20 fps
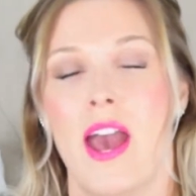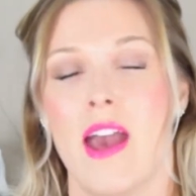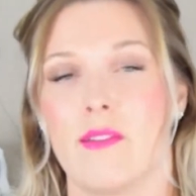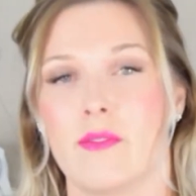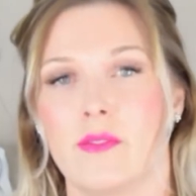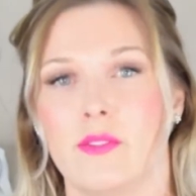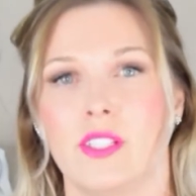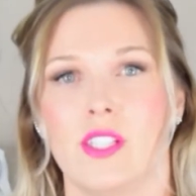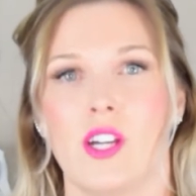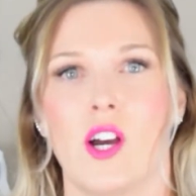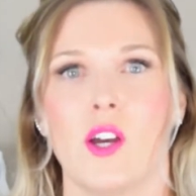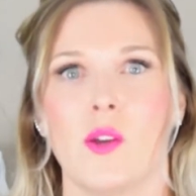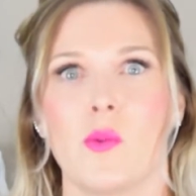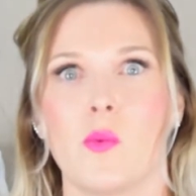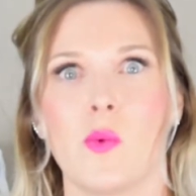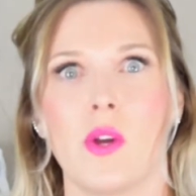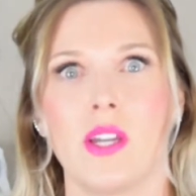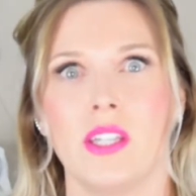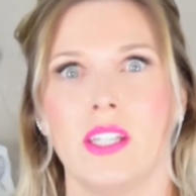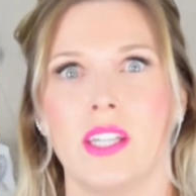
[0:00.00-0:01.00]
every night
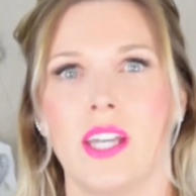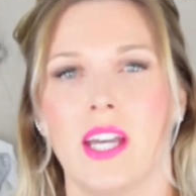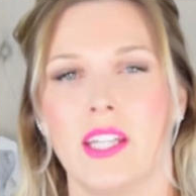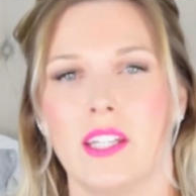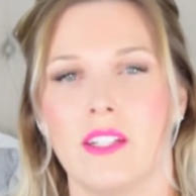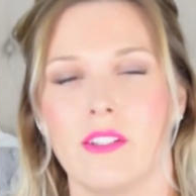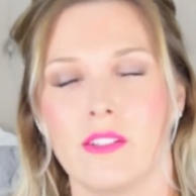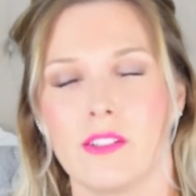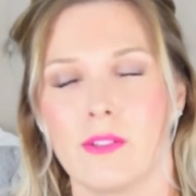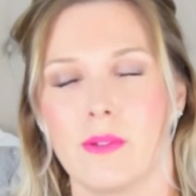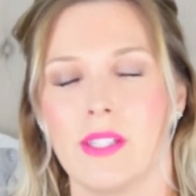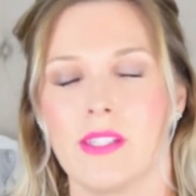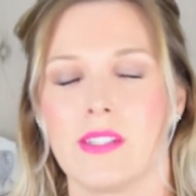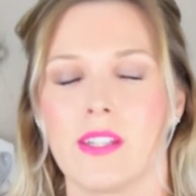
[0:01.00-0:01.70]
when you get used to it.